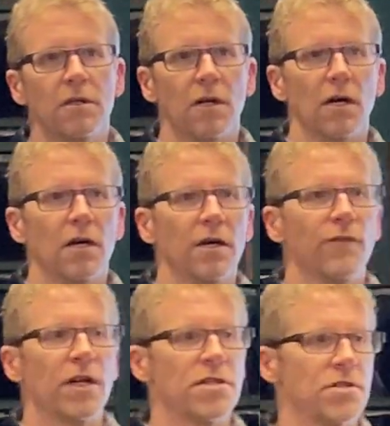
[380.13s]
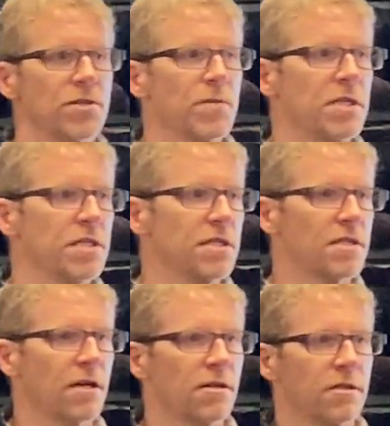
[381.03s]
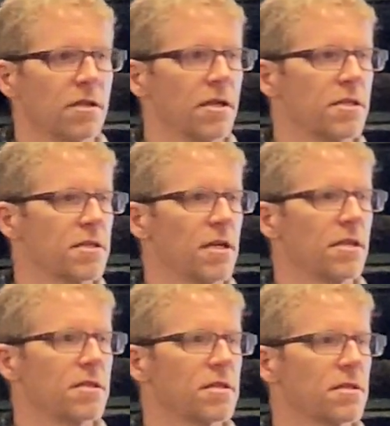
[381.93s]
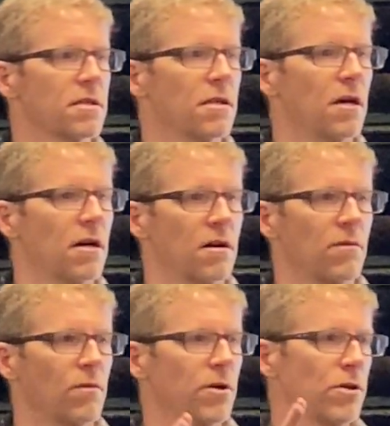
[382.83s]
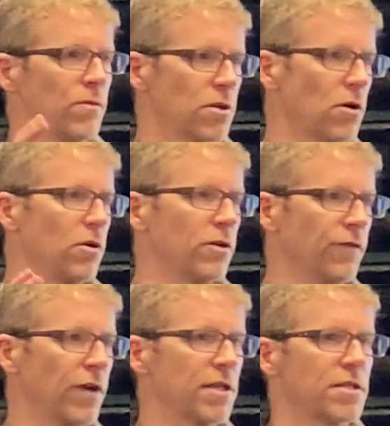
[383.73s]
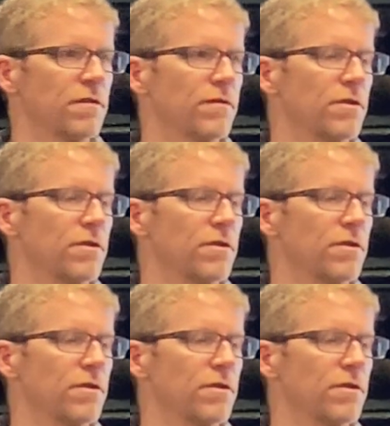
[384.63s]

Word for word: uh, invasive species that are in the United States are what you would call invasive.